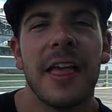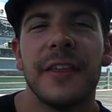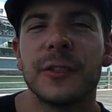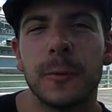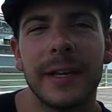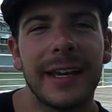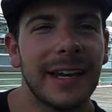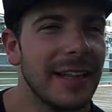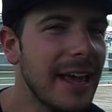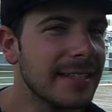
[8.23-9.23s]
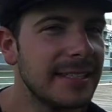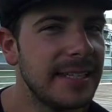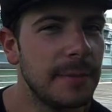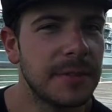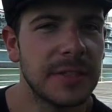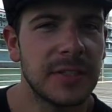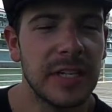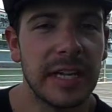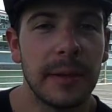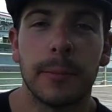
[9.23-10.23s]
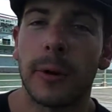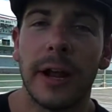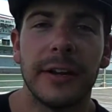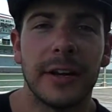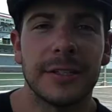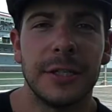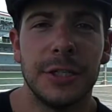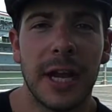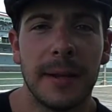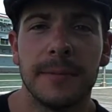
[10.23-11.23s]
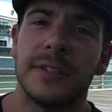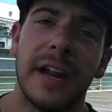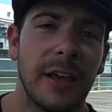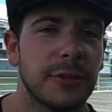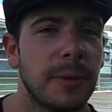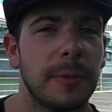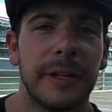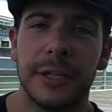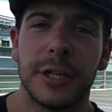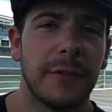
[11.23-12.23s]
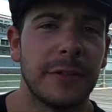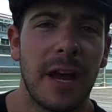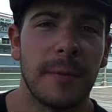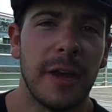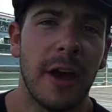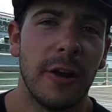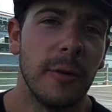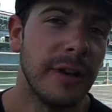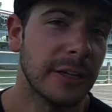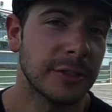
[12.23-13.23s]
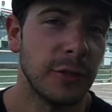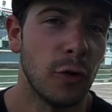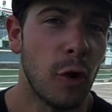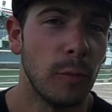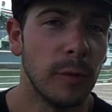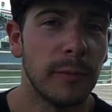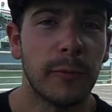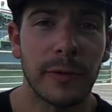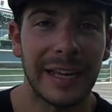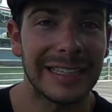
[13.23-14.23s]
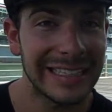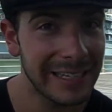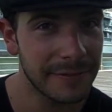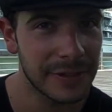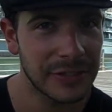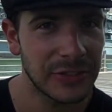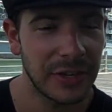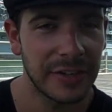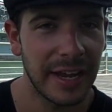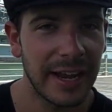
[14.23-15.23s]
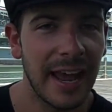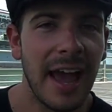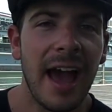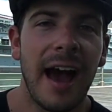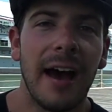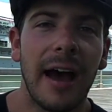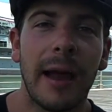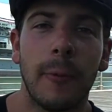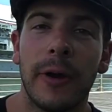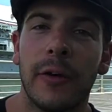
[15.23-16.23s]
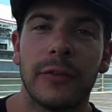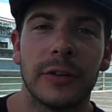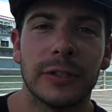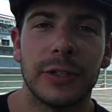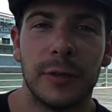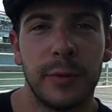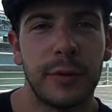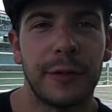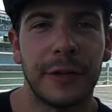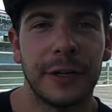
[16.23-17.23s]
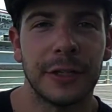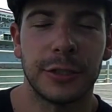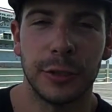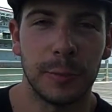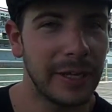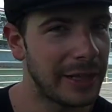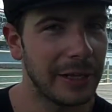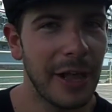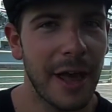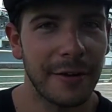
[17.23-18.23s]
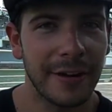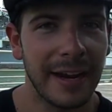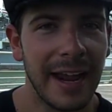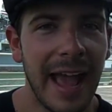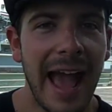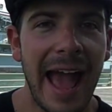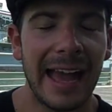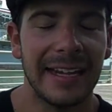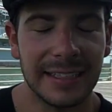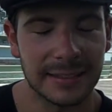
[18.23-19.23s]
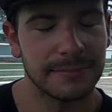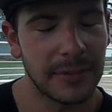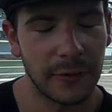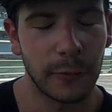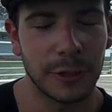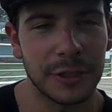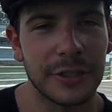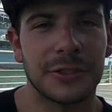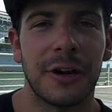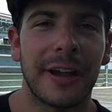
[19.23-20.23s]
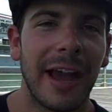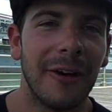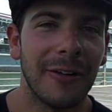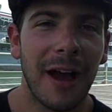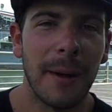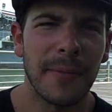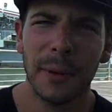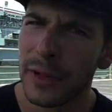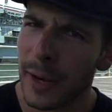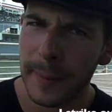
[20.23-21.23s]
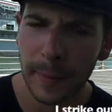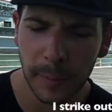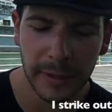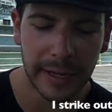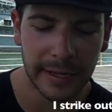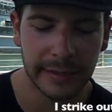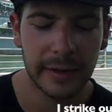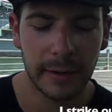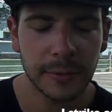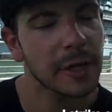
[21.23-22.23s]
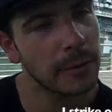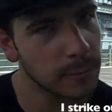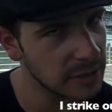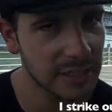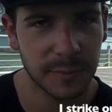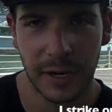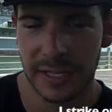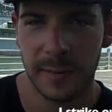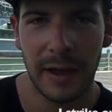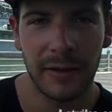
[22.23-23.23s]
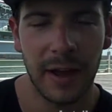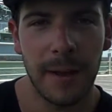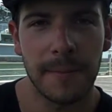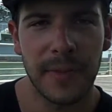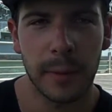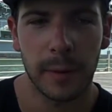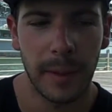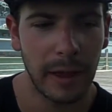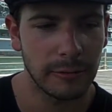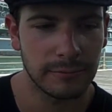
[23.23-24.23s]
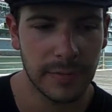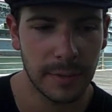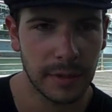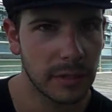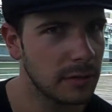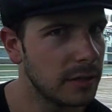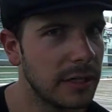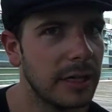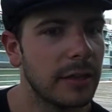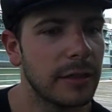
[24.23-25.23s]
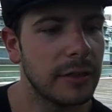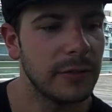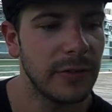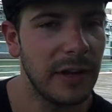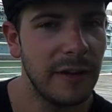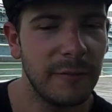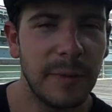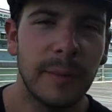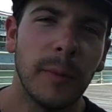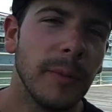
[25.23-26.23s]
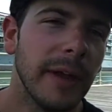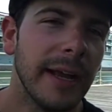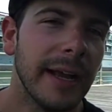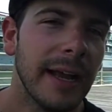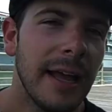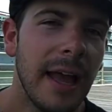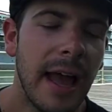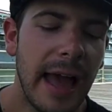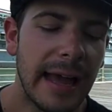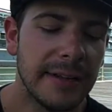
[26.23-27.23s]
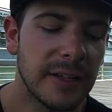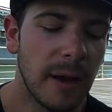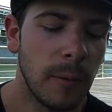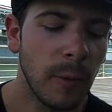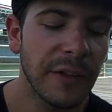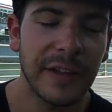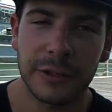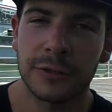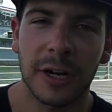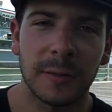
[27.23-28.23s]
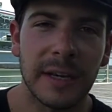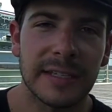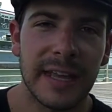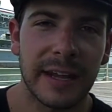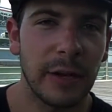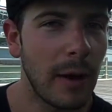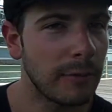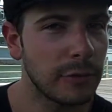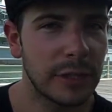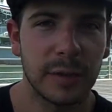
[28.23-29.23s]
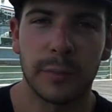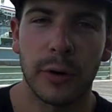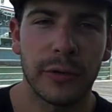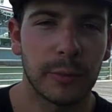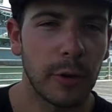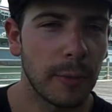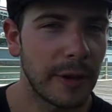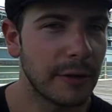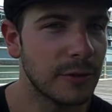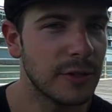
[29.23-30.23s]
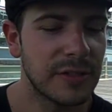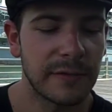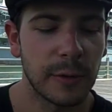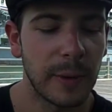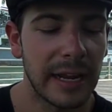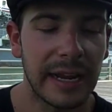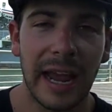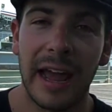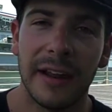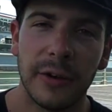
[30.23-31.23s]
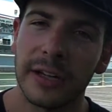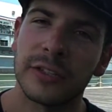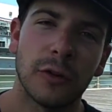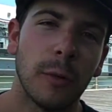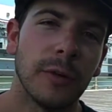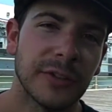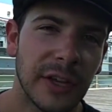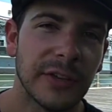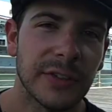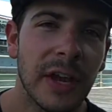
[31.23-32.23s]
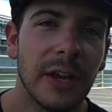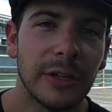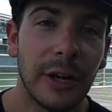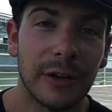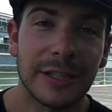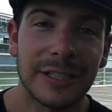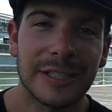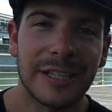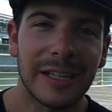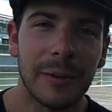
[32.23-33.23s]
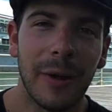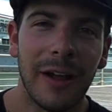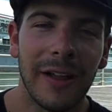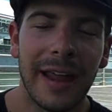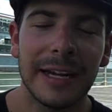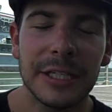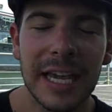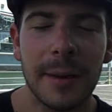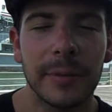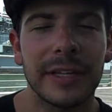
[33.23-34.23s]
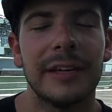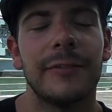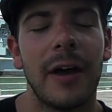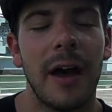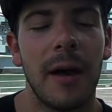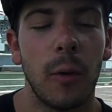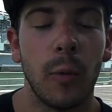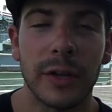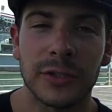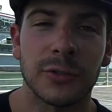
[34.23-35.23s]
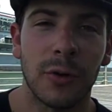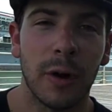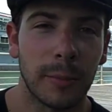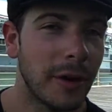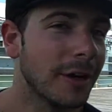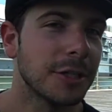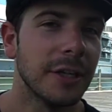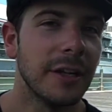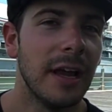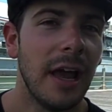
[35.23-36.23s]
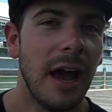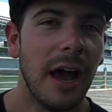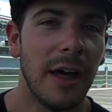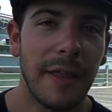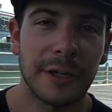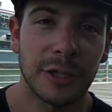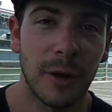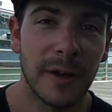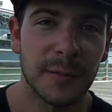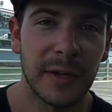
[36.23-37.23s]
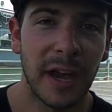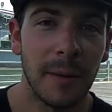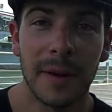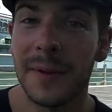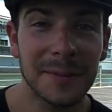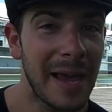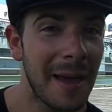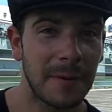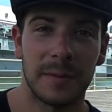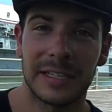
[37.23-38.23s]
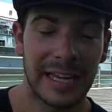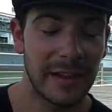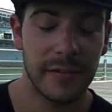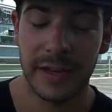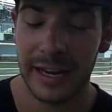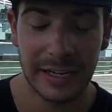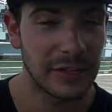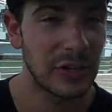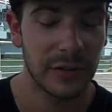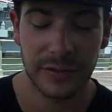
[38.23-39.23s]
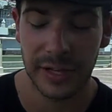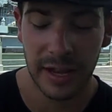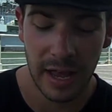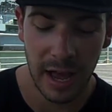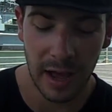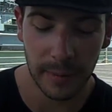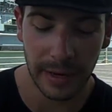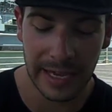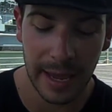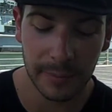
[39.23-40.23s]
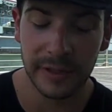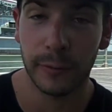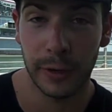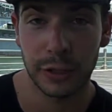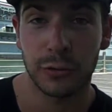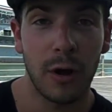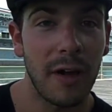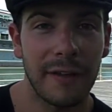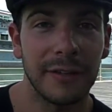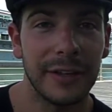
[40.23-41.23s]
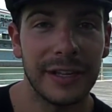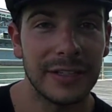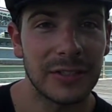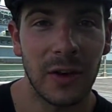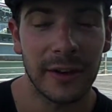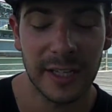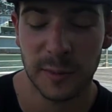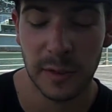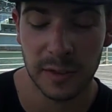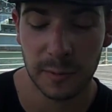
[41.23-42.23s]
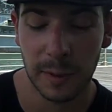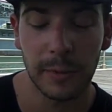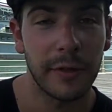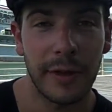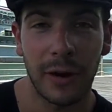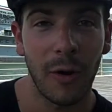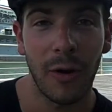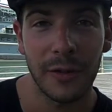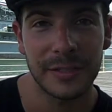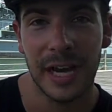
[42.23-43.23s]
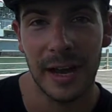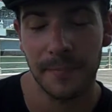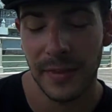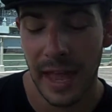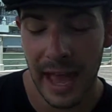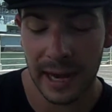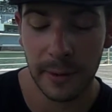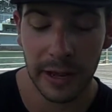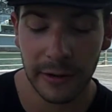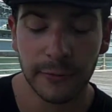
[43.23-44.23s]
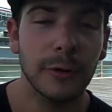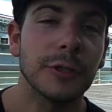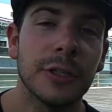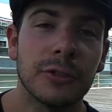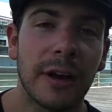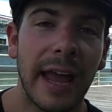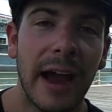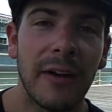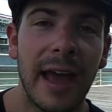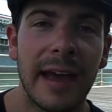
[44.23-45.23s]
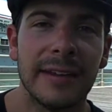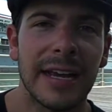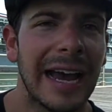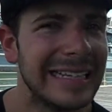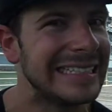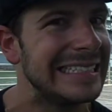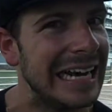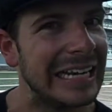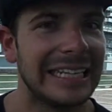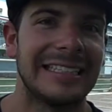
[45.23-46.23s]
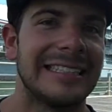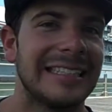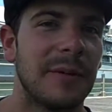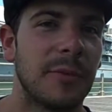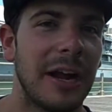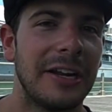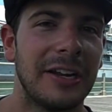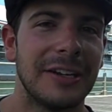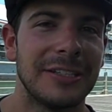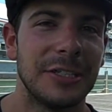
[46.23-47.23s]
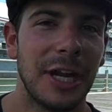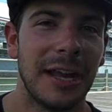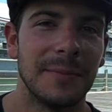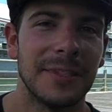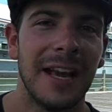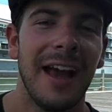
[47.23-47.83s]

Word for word: This week, in a last attempt to see Brian D'Arcy James and Alice Ripley and Jennifer Damiano in Next to Normal before they leave this Sunday, I went over to the Booth Theatre to play the lottery and unfortunately struck out. There were a lot of people playing there, which I was not surprised about. There were about maybe 30 to 35 people playing. And one thing that struck me is that, you know, I look at the Broadway grosses every week, and Next to Normal sells, you know, consistently well. And I just can't believe what a strong production that show has become. And it makes me happy because I love it and it deserves it. But I can't believe what a draw that really is to audience because people are there all the time. Anyway, I unfortunately struck out, and I did not get to see Brian D'Arcy James